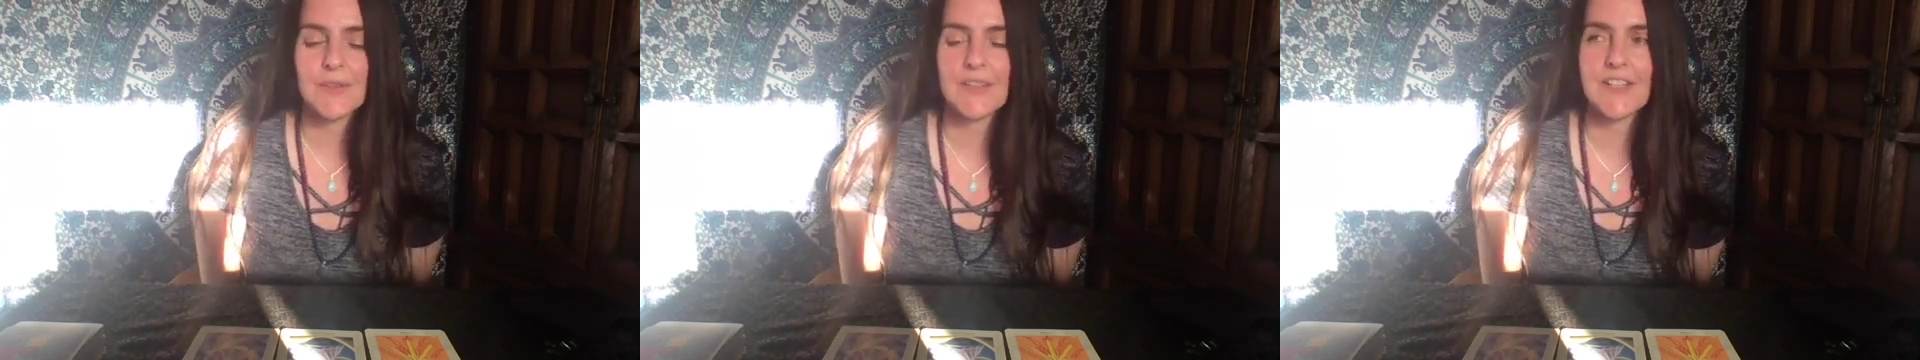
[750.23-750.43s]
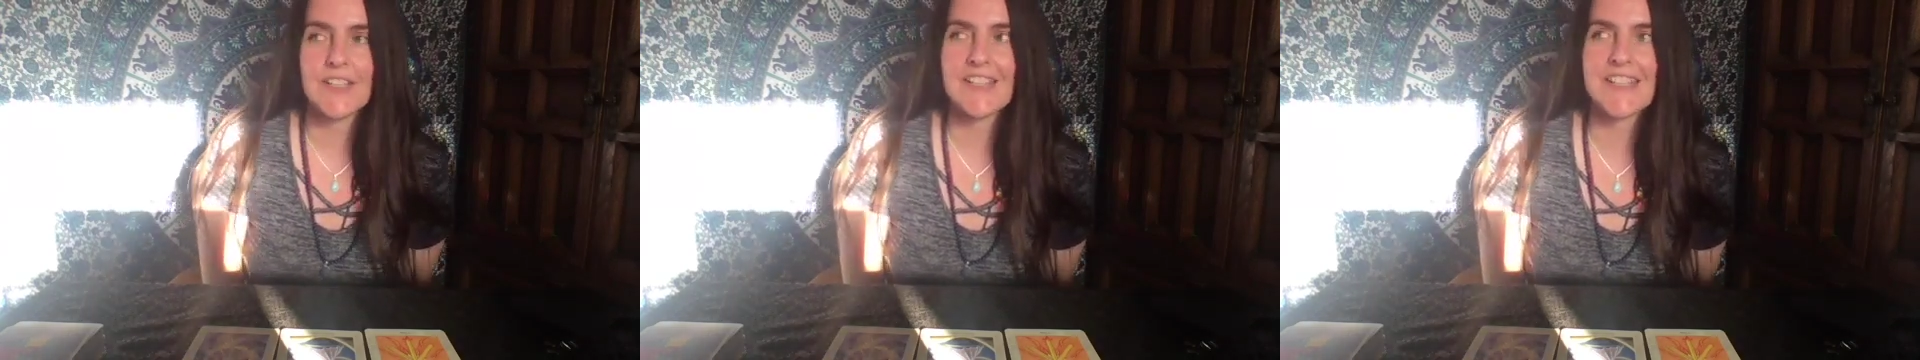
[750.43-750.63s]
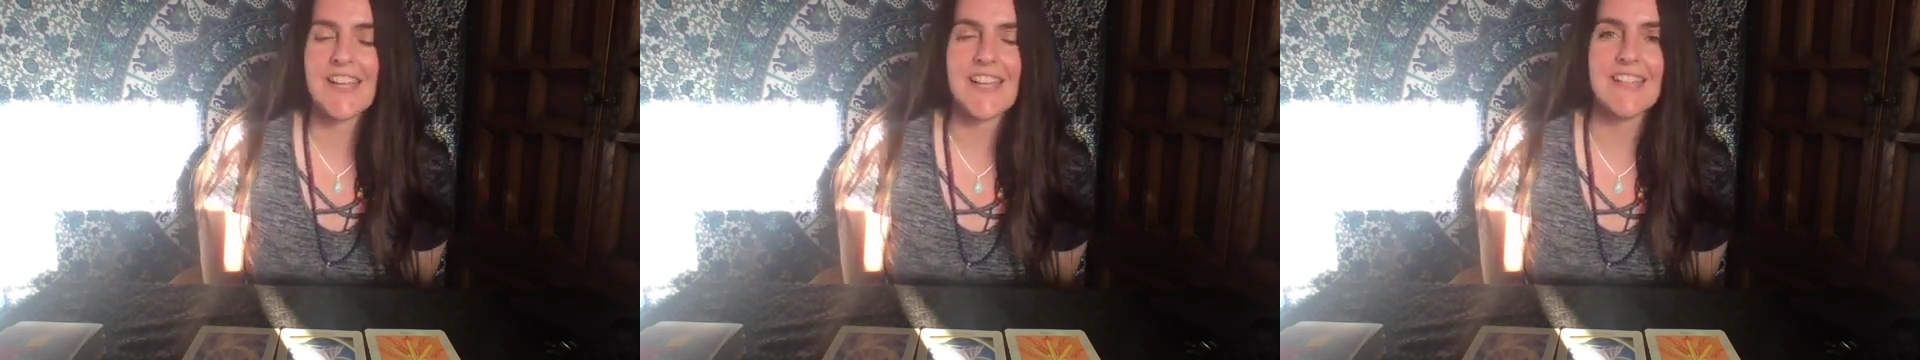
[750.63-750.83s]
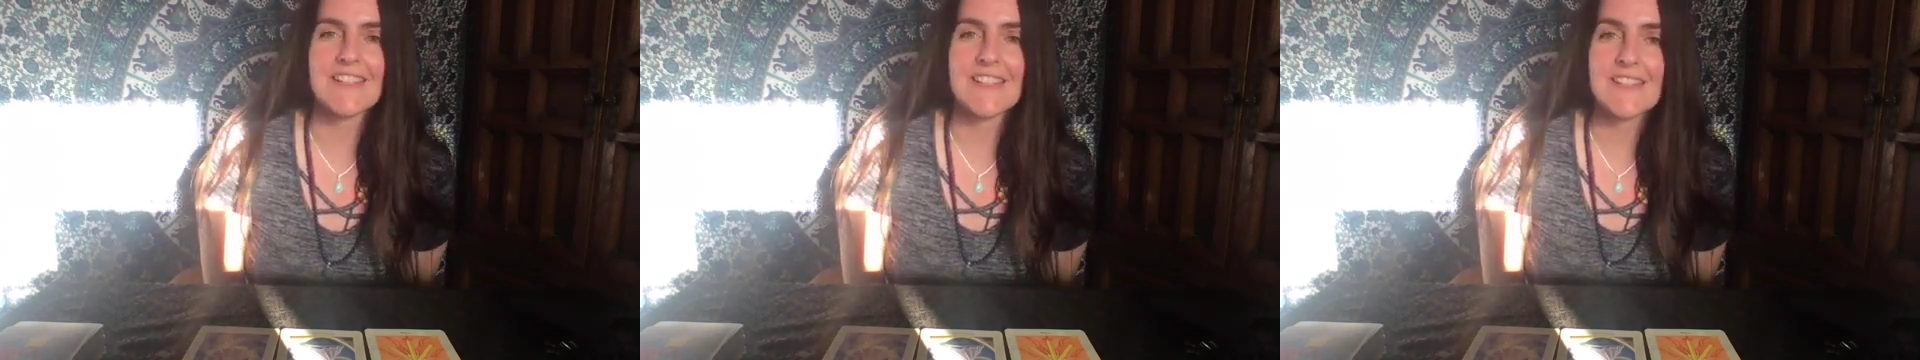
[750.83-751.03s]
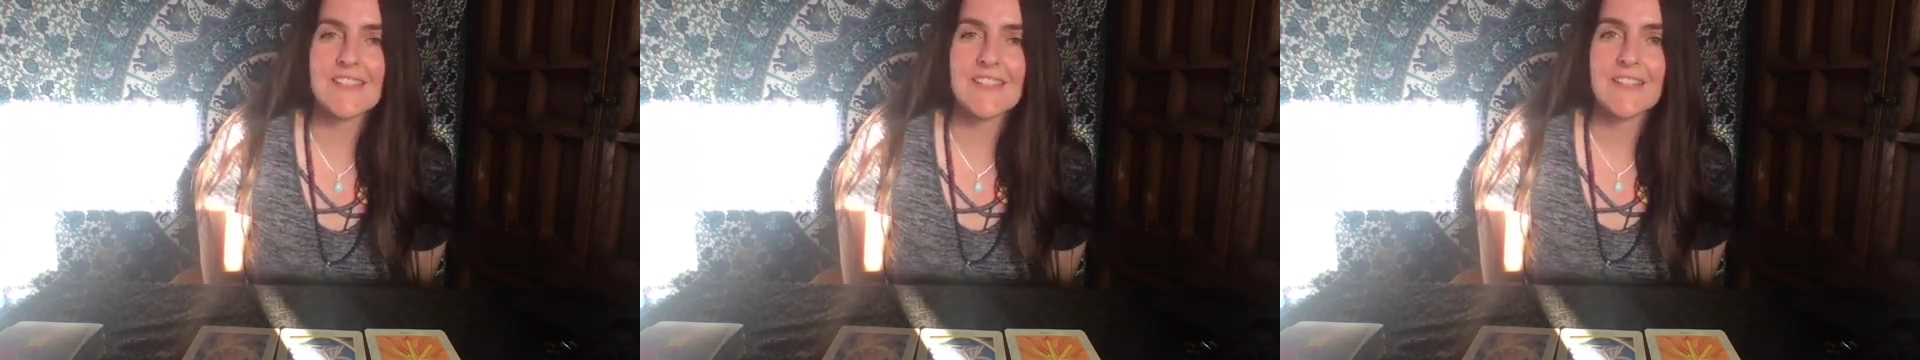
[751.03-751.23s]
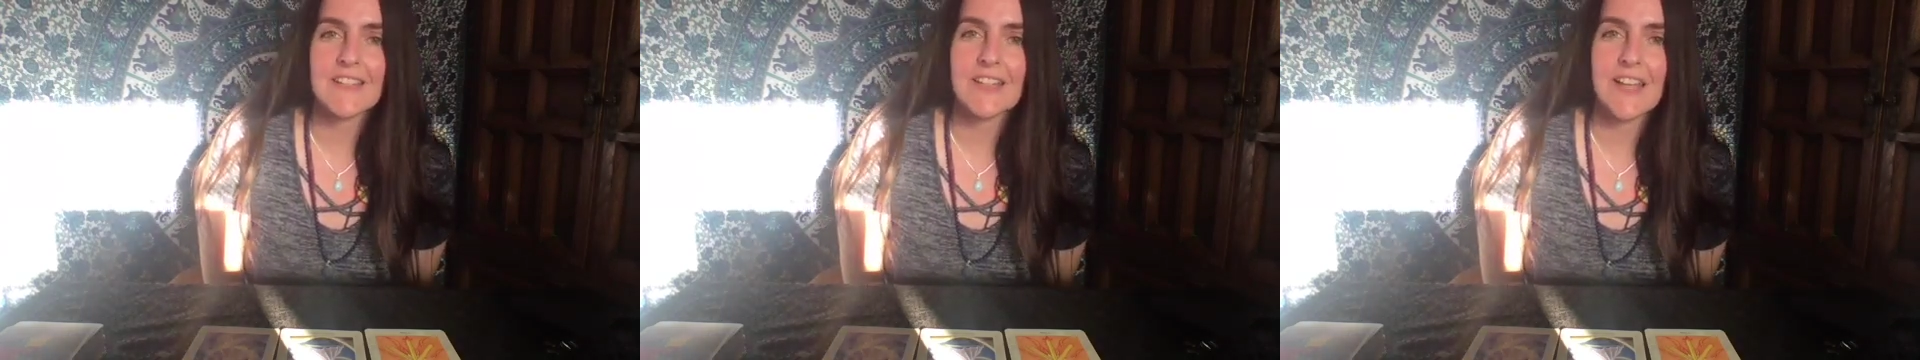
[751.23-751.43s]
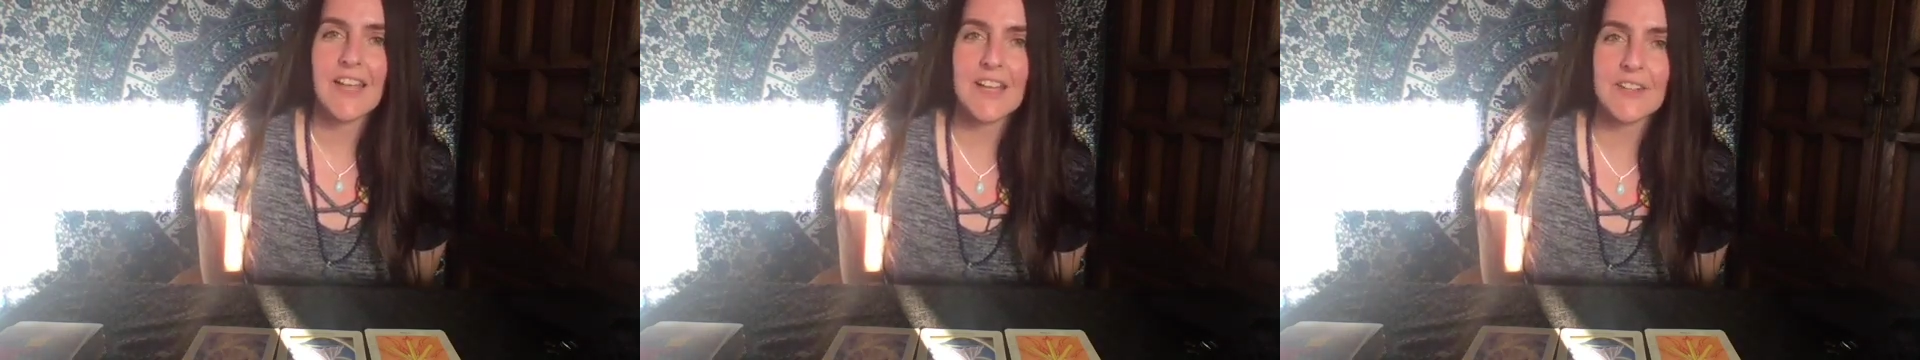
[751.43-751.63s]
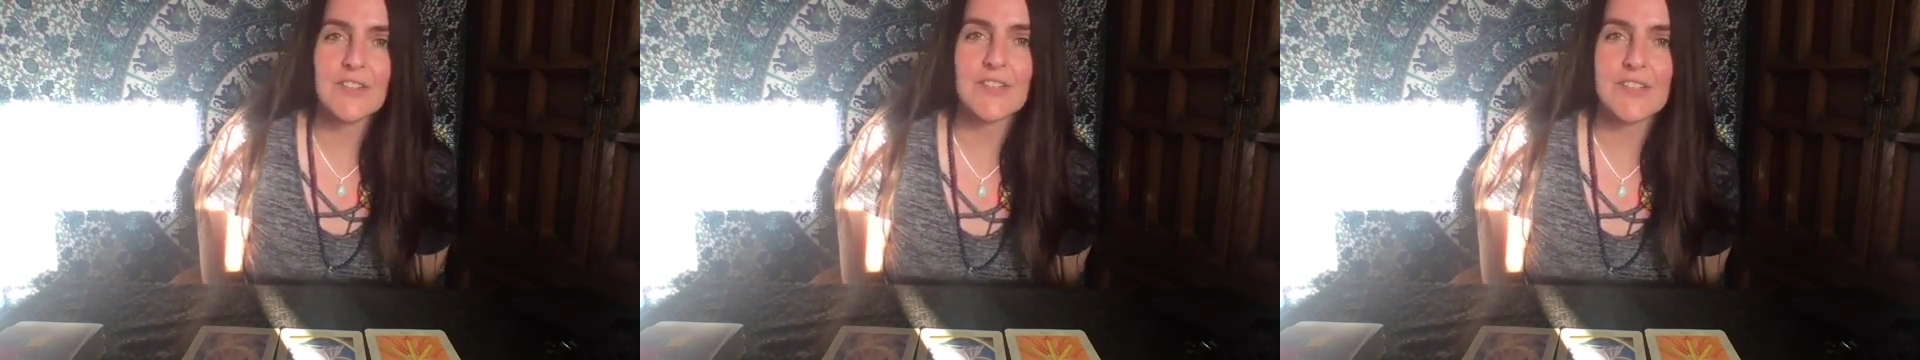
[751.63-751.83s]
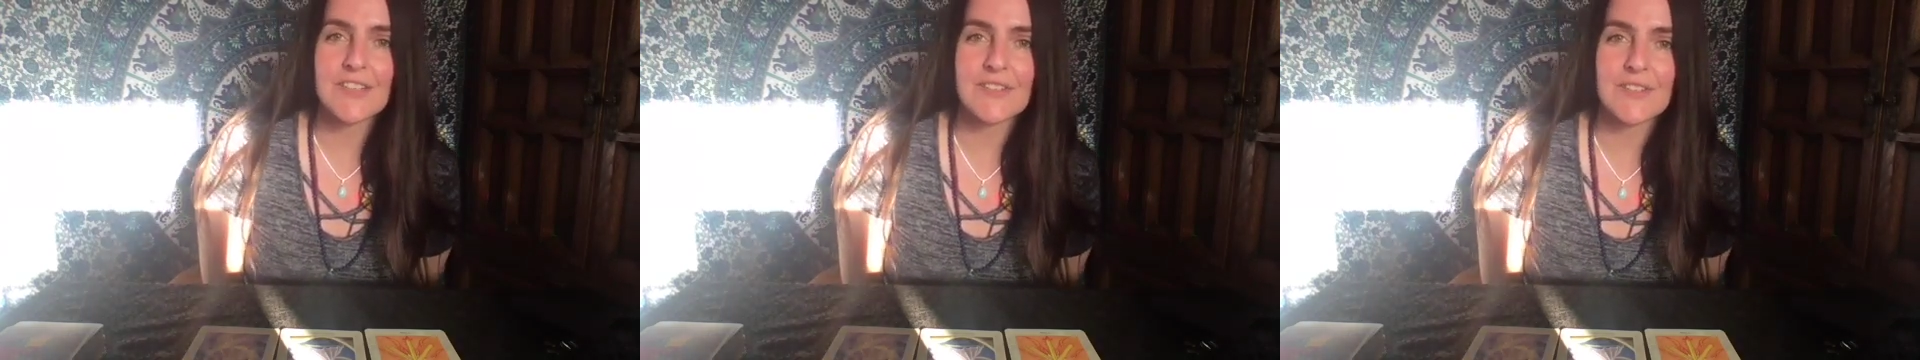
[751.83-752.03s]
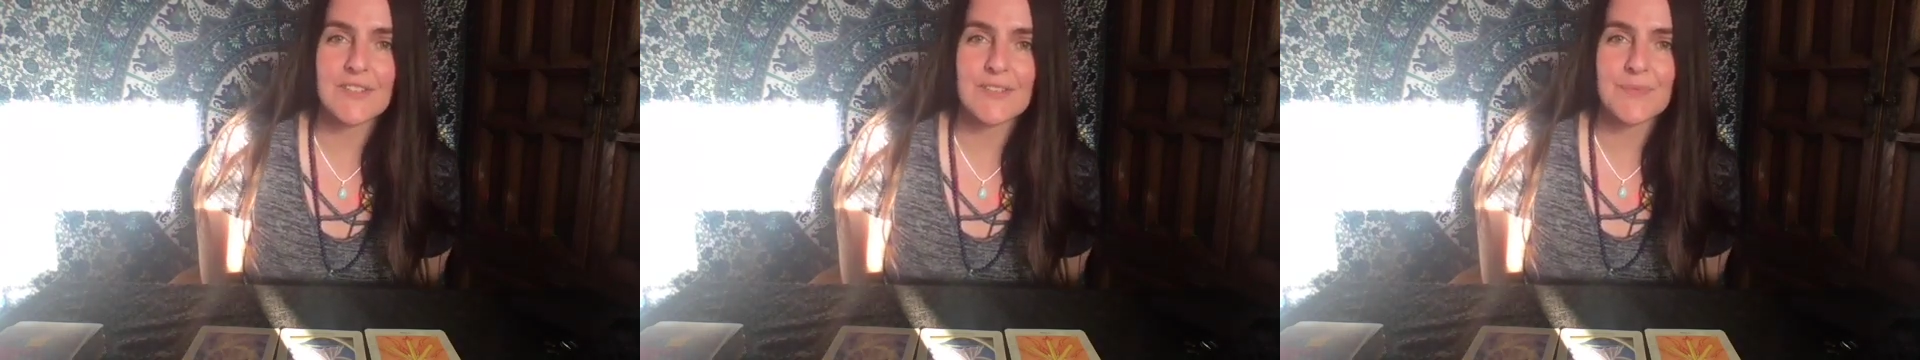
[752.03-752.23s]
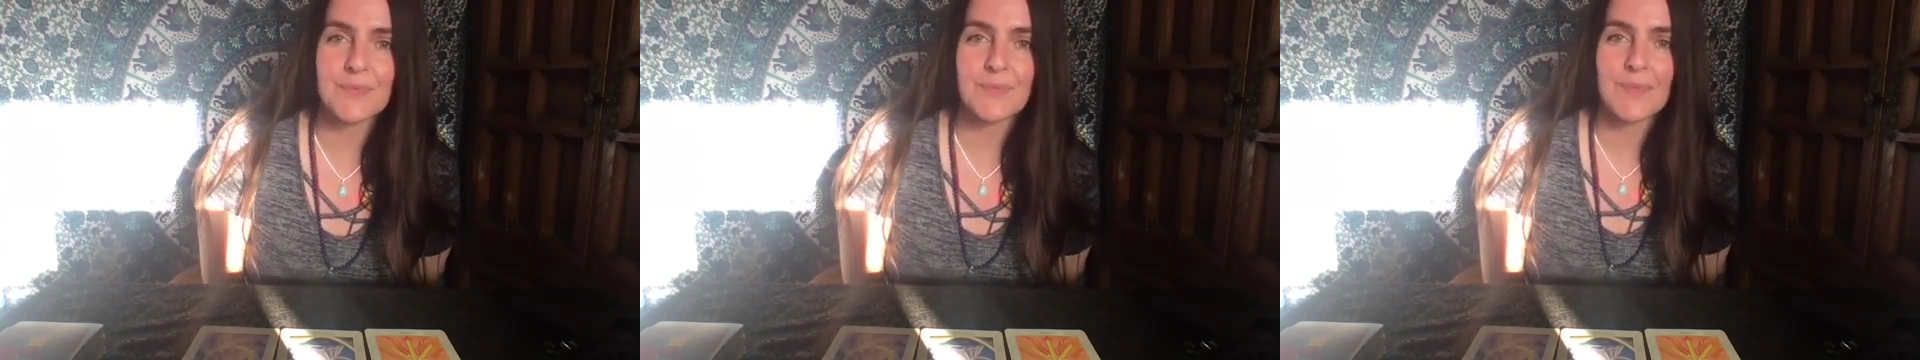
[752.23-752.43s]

intense energies.